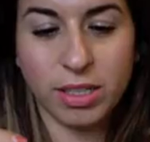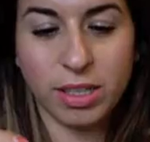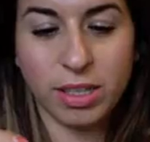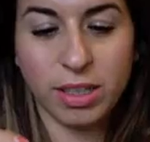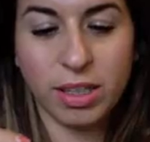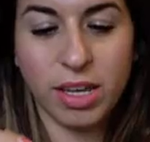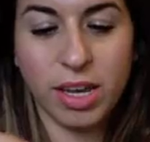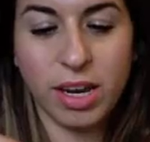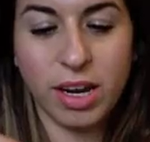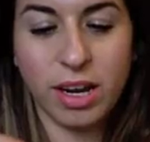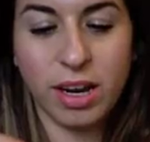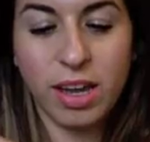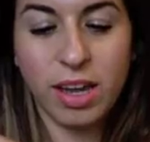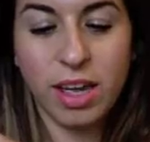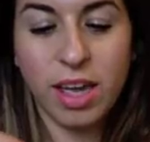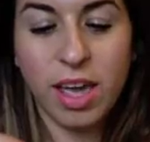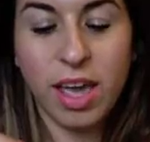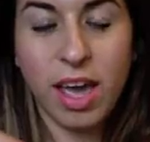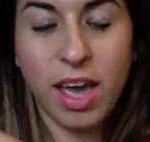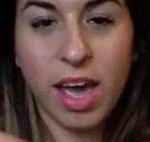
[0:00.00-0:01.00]
on there,
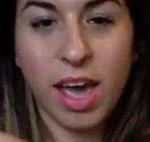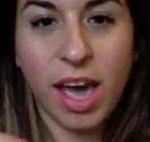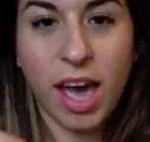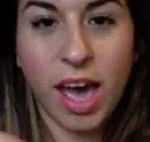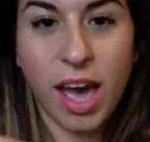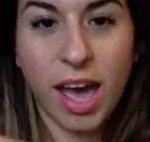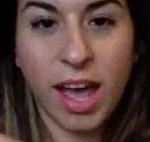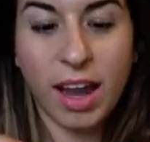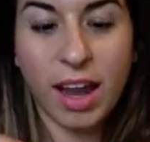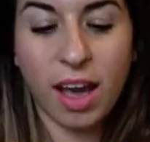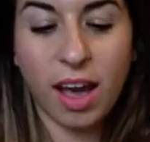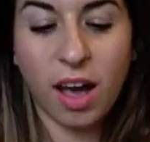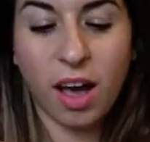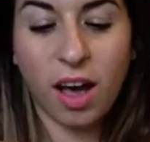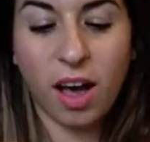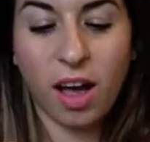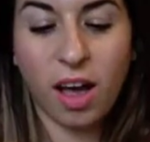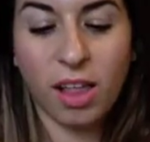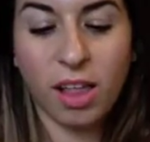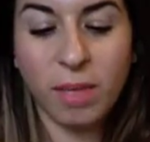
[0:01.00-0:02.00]
and
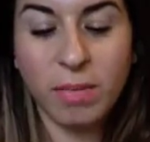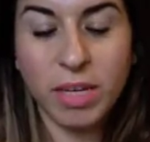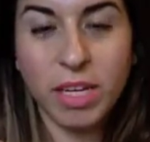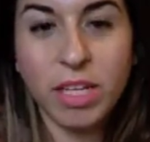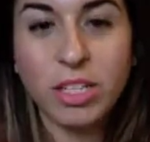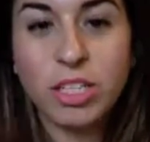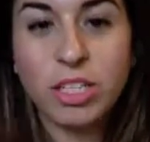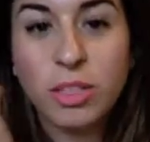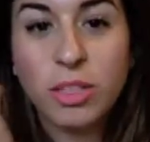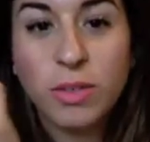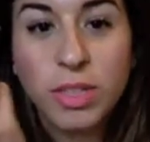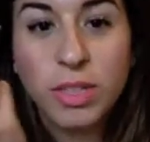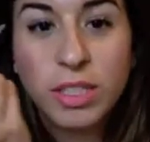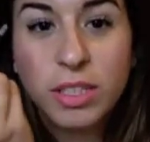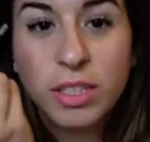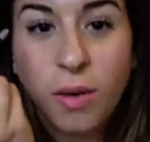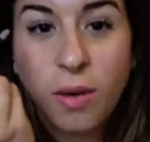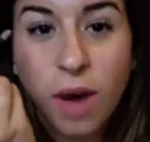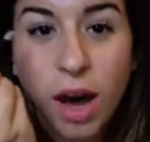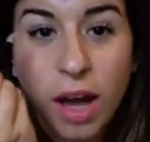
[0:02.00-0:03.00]
all I'm going to do is
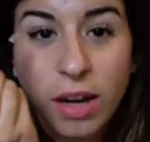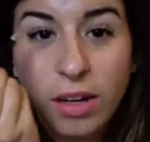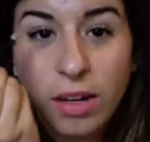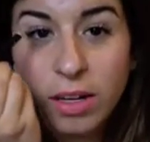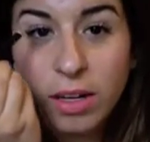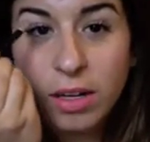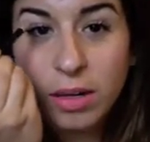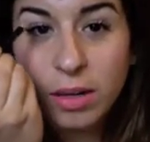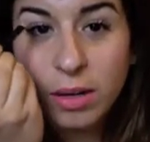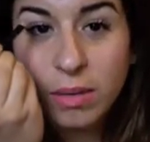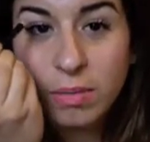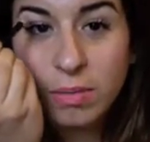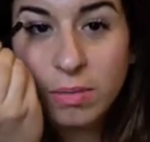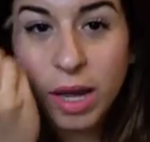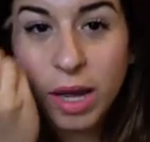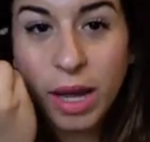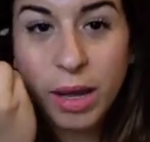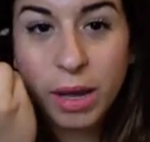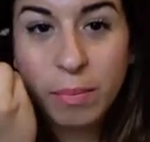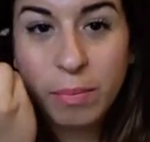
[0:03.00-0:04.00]
go under
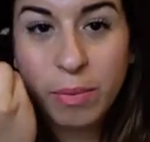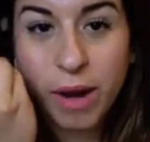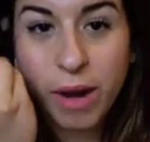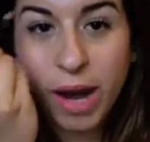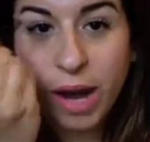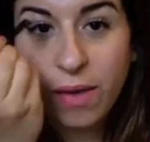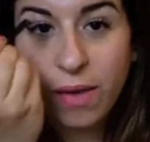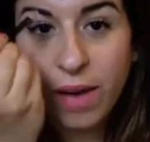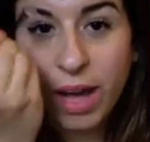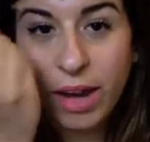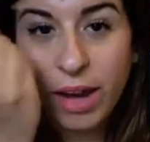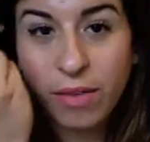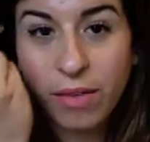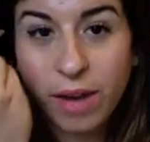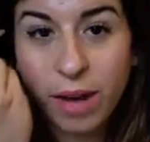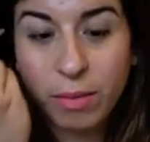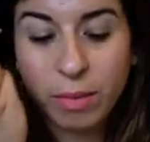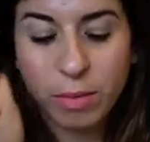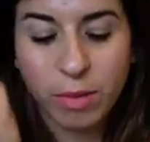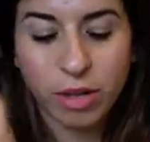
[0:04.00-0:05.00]
my brow and
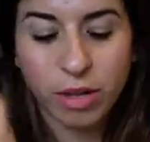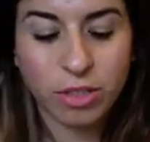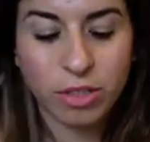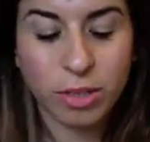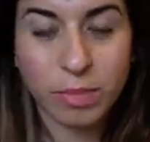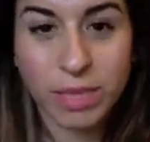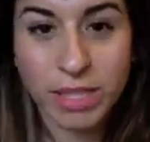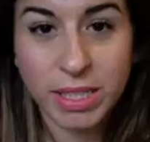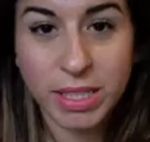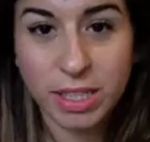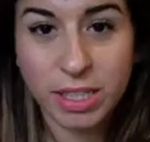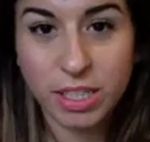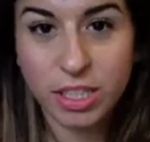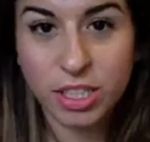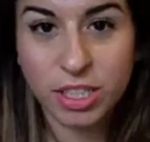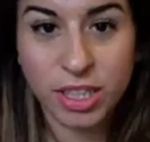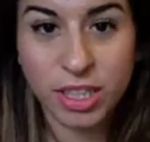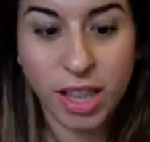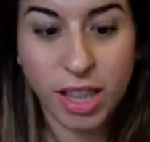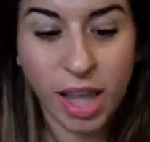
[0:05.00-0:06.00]
around my brow. So I'm basically
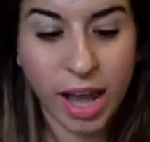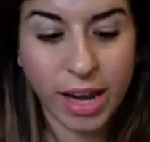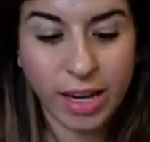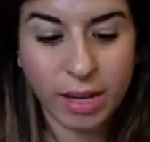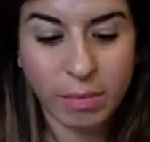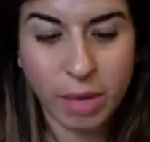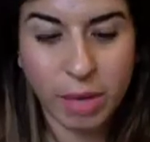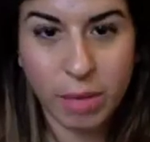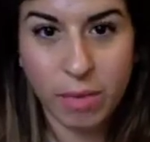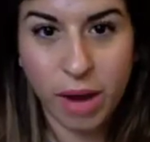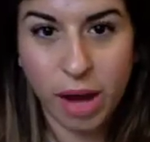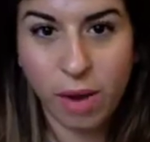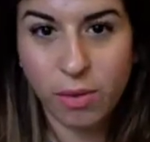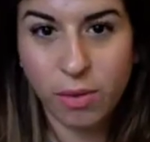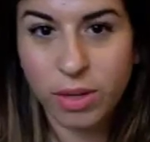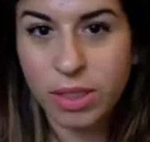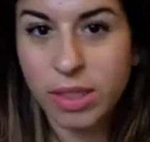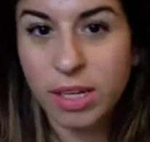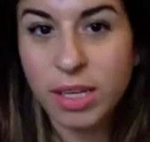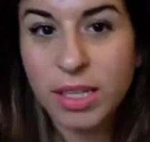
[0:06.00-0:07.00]
just lining my brow
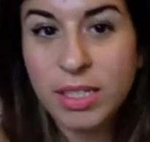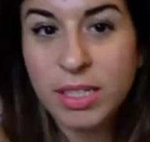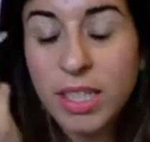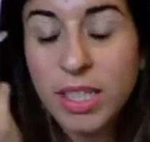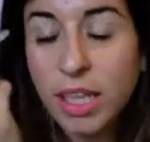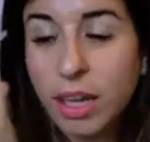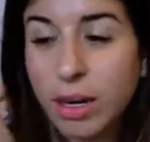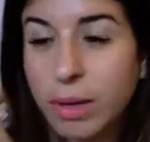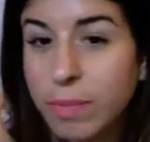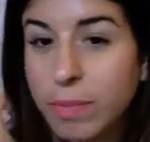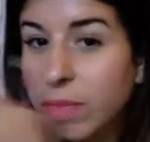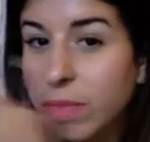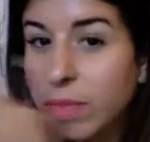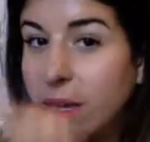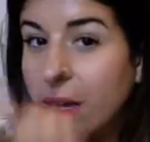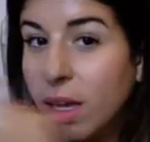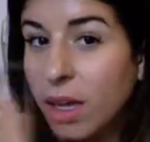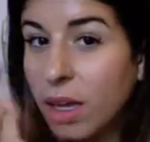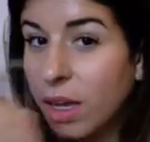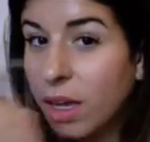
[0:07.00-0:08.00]
with the concealer.
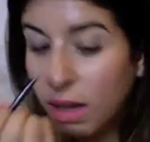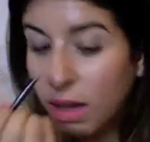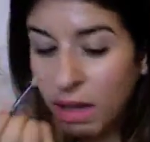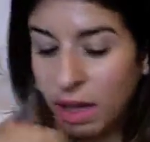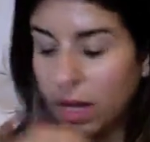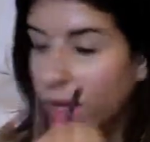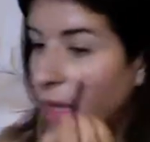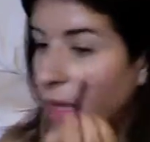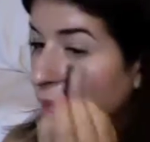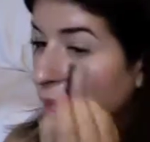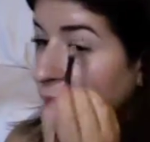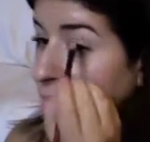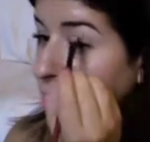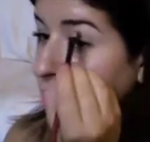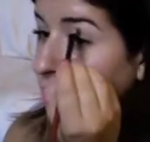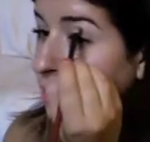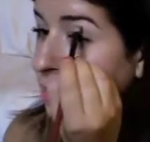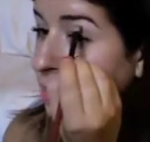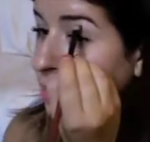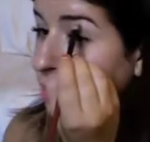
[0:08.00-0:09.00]
Let's
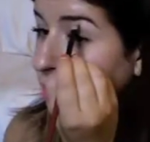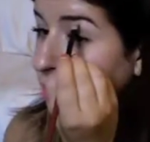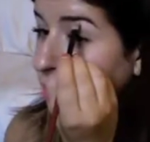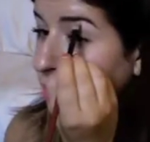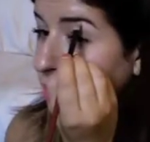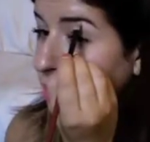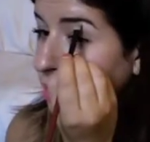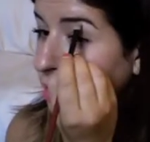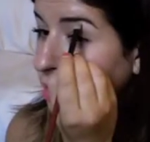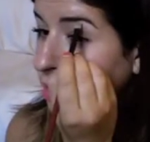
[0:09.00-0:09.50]
do this one first.